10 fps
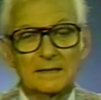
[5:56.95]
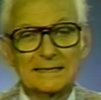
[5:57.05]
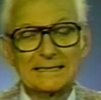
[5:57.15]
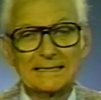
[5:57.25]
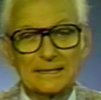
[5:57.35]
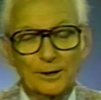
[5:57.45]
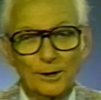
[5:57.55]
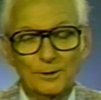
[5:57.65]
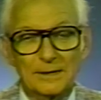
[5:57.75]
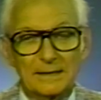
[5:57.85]
is
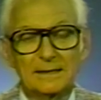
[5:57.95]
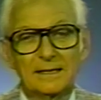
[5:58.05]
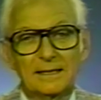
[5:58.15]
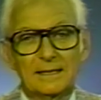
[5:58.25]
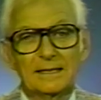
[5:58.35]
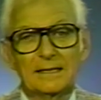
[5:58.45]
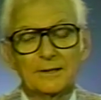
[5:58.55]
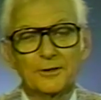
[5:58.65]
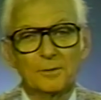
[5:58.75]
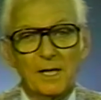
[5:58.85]
included
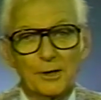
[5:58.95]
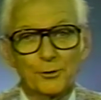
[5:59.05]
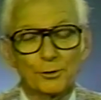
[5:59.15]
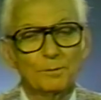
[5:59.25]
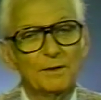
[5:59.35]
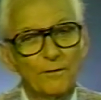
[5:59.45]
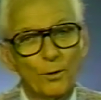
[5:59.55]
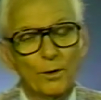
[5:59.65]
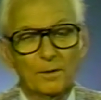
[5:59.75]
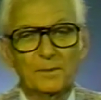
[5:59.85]
in your module
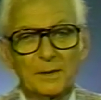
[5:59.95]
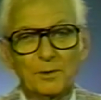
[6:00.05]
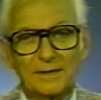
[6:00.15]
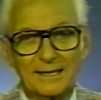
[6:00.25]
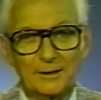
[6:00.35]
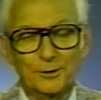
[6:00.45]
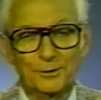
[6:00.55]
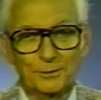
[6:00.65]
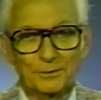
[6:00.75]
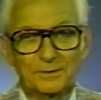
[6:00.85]
before people get
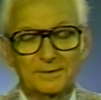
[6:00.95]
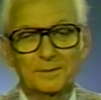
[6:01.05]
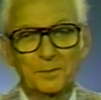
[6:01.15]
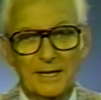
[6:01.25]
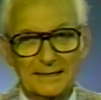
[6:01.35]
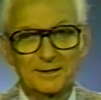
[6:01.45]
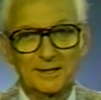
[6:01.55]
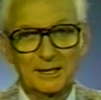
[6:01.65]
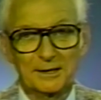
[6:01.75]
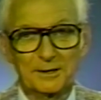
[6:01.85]
to
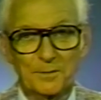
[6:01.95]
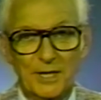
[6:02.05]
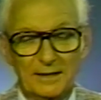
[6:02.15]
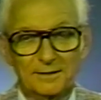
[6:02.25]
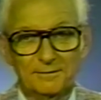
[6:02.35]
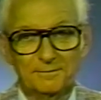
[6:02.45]
practicing the objective.